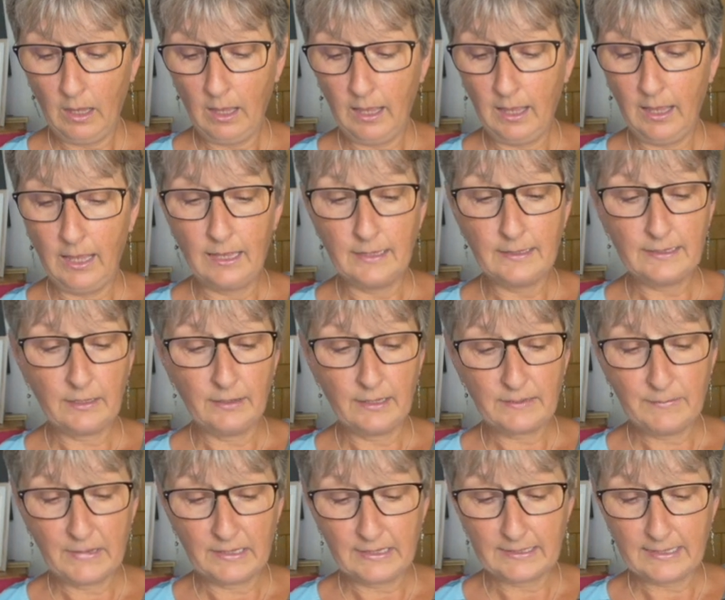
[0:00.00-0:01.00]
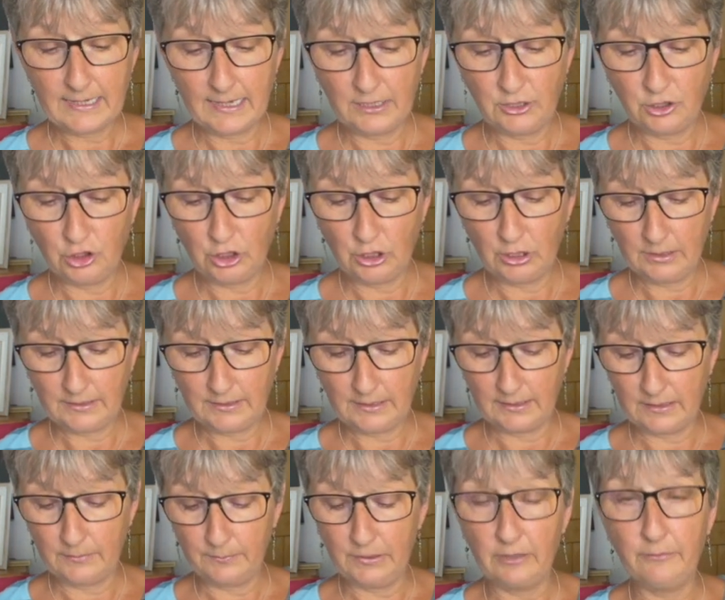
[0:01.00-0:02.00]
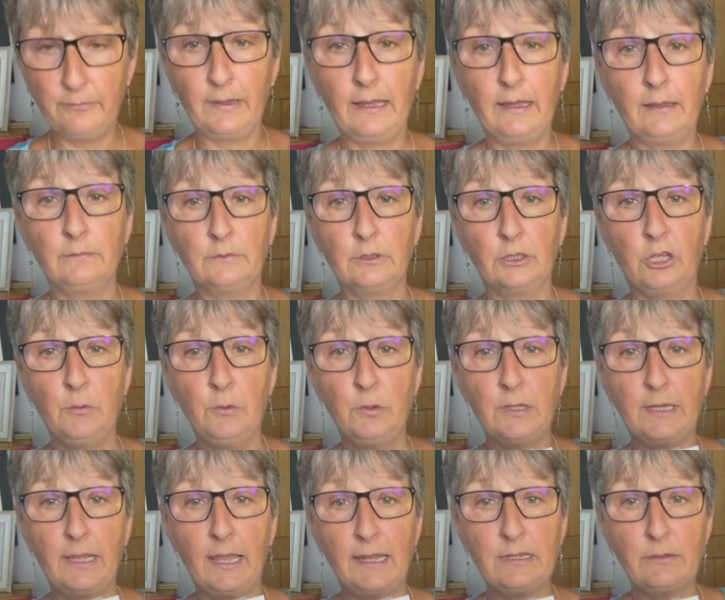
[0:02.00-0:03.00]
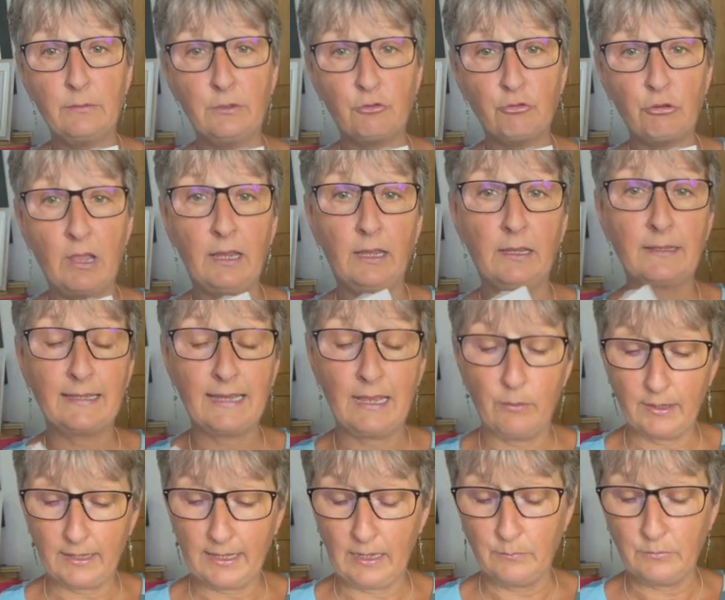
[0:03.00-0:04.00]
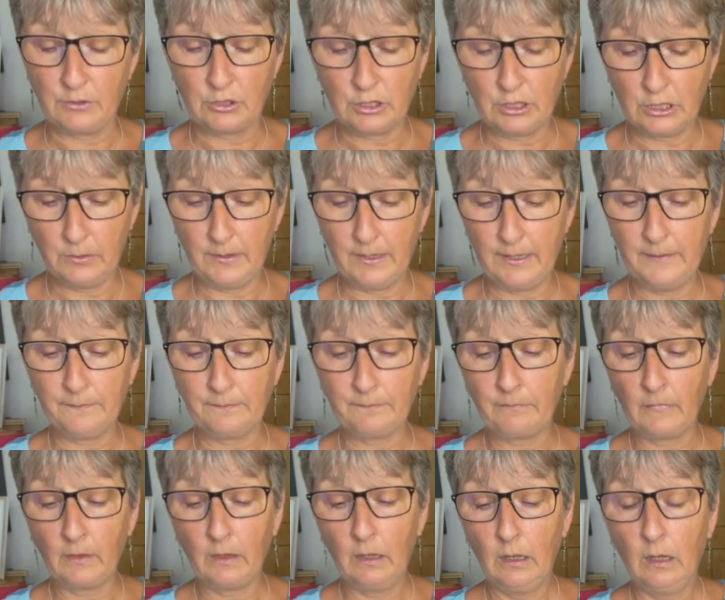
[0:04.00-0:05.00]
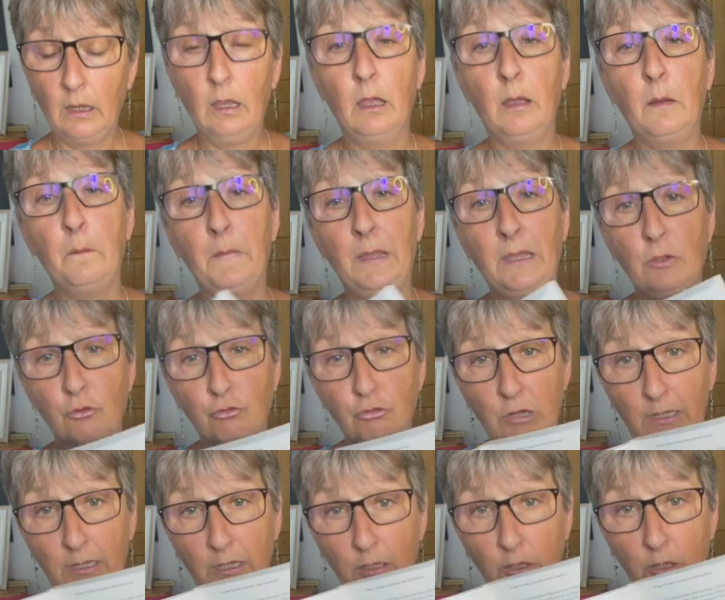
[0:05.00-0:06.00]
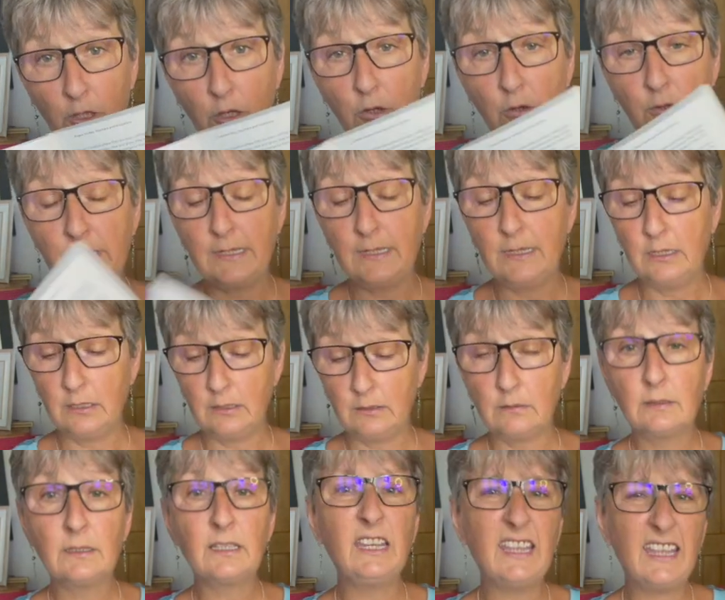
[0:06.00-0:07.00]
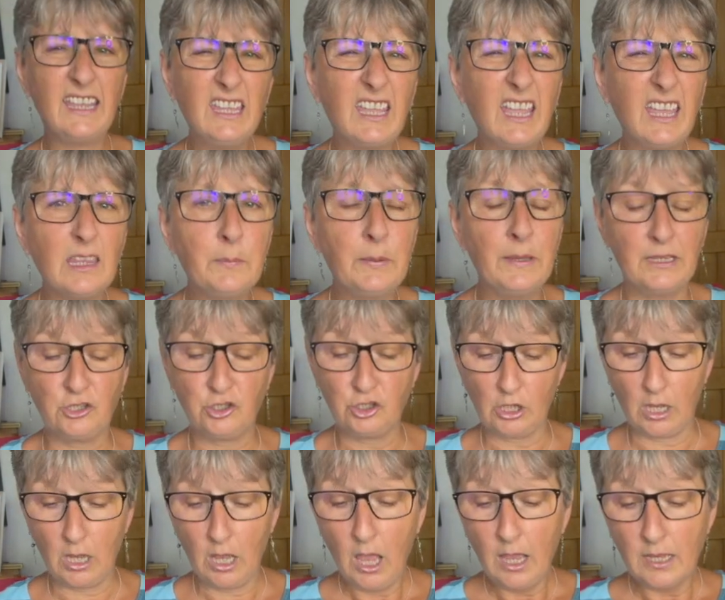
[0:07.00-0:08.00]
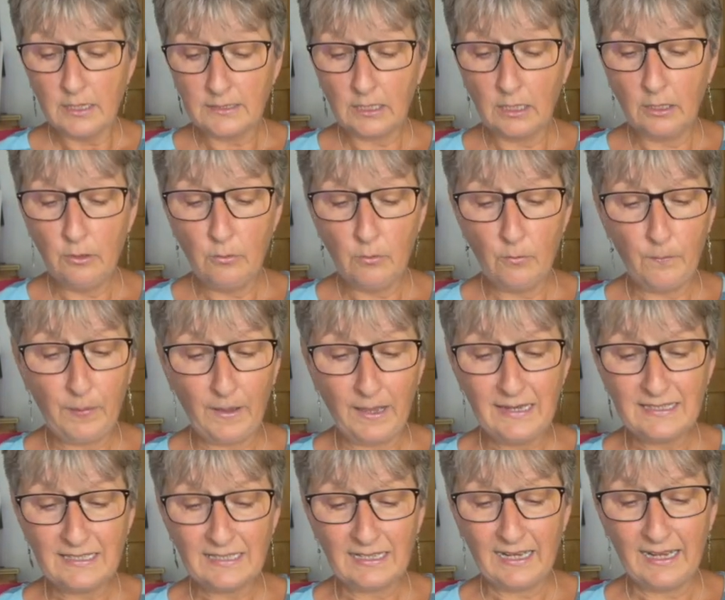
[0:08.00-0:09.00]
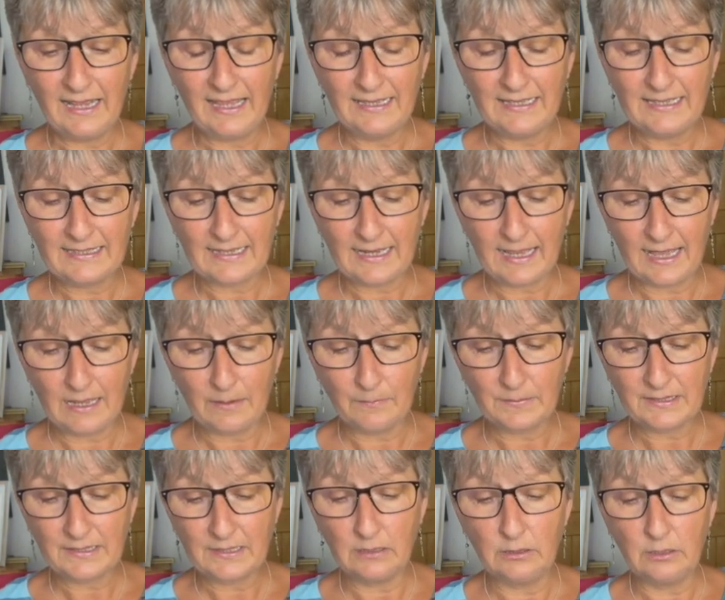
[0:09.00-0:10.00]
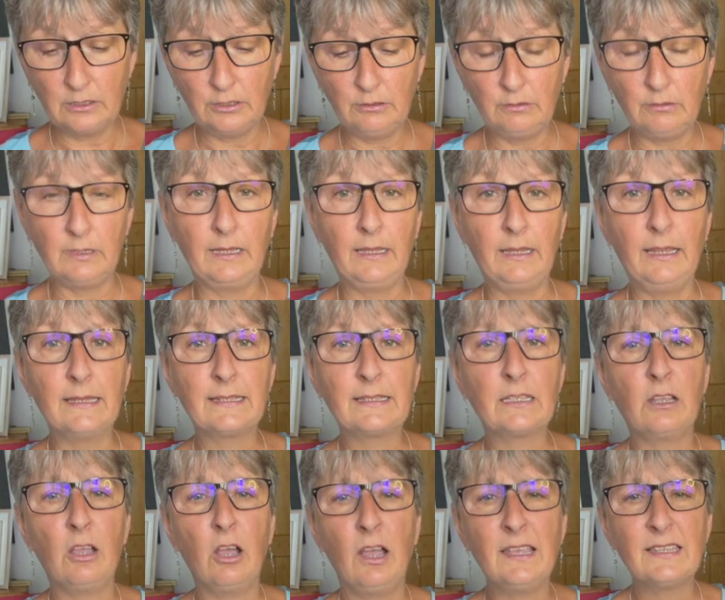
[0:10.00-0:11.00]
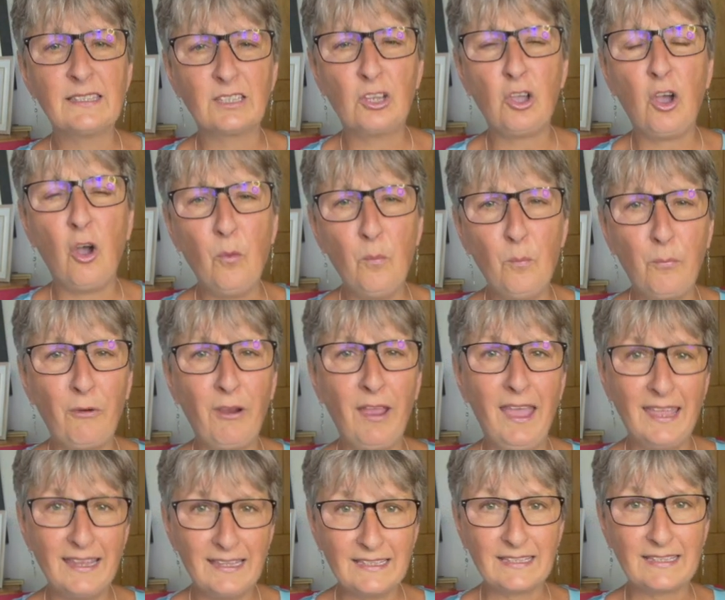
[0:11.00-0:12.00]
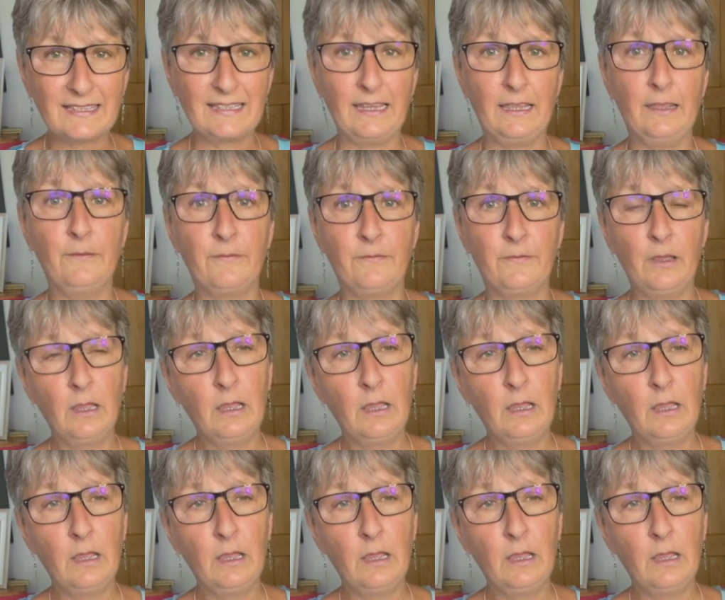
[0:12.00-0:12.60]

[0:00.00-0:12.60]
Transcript: And so there's meditation. So there's a bit about communicating with the dragons, how I came to do it. Meet your dragon guardian. So you get the picture. So basically it is absolutely, it's comprehensive.